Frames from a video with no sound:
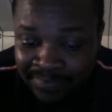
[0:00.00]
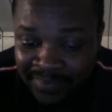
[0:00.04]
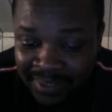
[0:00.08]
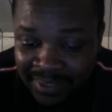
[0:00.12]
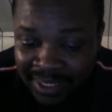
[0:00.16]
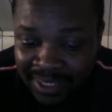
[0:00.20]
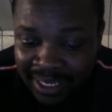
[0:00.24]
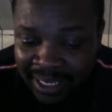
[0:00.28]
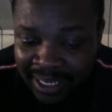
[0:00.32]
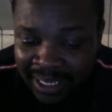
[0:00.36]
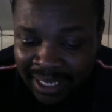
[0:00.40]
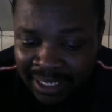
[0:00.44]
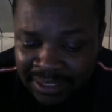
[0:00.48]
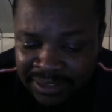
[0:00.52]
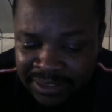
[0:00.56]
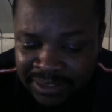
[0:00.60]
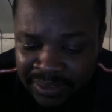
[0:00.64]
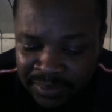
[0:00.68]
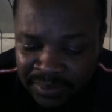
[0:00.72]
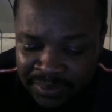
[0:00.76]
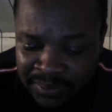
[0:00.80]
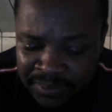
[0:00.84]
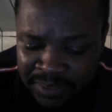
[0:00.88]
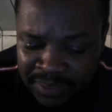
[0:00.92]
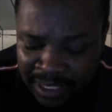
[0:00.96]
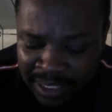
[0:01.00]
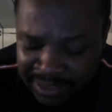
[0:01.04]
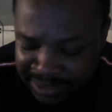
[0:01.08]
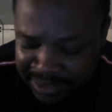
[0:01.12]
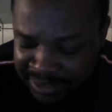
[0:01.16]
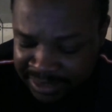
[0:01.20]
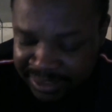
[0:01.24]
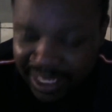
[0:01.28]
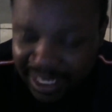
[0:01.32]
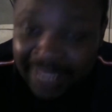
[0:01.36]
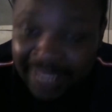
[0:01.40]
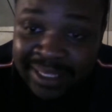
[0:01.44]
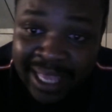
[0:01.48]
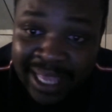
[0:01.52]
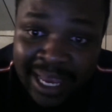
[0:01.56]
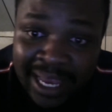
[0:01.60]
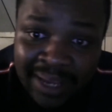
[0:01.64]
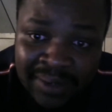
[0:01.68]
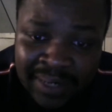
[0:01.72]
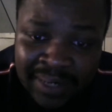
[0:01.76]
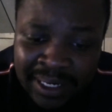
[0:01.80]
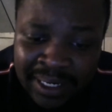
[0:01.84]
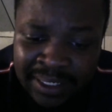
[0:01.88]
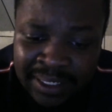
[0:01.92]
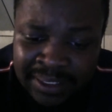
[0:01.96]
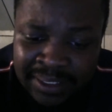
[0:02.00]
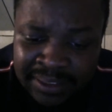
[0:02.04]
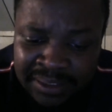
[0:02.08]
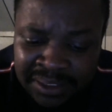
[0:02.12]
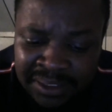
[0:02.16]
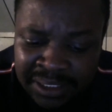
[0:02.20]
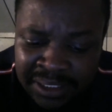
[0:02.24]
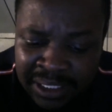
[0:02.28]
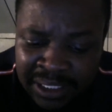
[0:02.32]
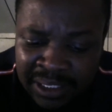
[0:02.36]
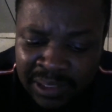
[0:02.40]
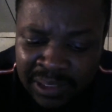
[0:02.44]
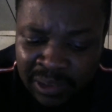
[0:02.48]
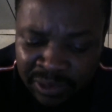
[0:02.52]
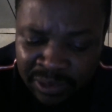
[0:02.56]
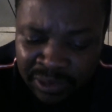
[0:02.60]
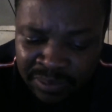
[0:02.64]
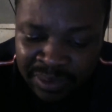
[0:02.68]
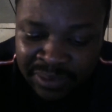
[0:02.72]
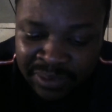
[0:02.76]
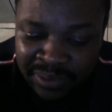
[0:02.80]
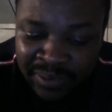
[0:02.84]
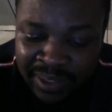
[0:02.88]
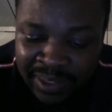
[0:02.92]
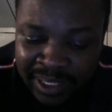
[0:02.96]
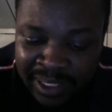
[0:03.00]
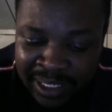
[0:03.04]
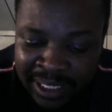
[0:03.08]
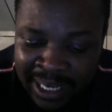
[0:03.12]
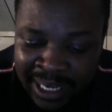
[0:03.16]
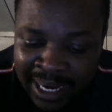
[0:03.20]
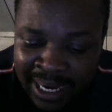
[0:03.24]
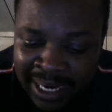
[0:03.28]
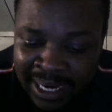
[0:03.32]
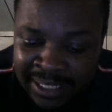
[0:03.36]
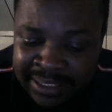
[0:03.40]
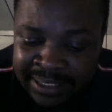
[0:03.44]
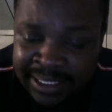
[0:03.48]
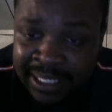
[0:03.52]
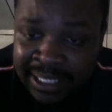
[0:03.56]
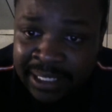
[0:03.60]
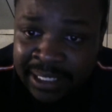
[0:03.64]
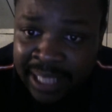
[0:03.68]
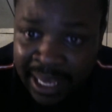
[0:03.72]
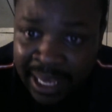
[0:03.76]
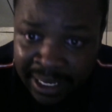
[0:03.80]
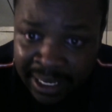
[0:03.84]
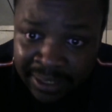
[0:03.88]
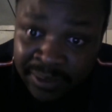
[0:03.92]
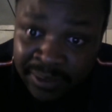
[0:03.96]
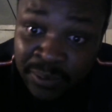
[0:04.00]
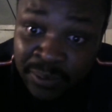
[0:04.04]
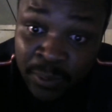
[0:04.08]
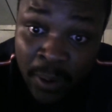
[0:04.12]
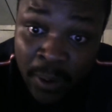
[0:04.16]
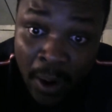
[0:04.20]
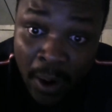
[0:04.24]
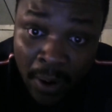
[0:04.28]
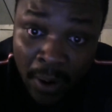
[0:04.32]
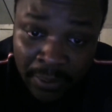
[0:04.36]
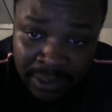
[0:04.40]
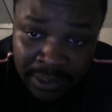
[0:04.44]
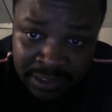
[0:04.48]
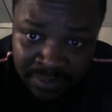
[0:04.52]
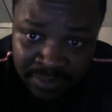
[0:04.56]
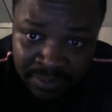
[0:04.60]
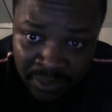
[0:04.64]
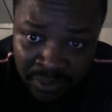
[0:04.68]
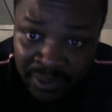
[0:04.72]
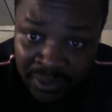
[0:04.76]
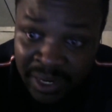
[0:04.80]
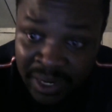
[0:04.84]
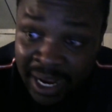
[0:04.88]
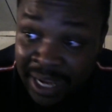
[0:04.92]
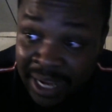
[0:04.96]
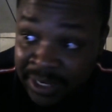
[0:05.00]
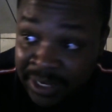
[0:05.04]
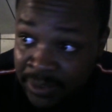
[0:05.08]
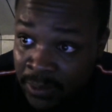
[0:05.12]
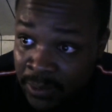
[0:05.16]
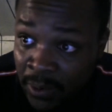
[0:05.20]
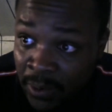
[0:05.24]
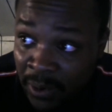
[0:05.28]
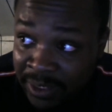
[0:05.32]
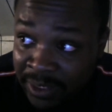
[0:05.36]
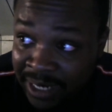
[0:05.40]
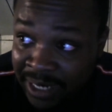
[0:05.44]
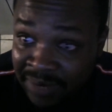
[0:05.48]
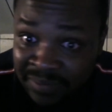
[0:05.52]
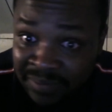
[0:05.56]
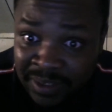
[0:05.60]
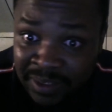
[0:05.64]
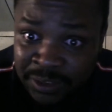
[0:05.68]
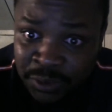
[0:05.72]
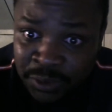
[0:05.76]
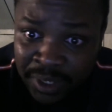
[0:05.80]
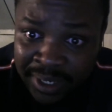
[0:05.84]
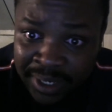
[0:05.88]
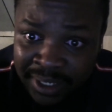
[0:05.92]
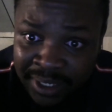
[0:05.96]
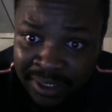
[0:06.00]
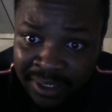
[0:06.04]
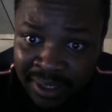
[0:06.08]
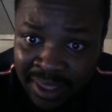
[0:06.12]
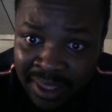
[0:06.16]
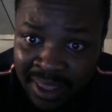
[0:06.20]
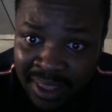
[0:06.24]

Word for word: And she and she sat down and she looked me directly in the eyes like, "Hey, you are a smart guy and you are definitely trying,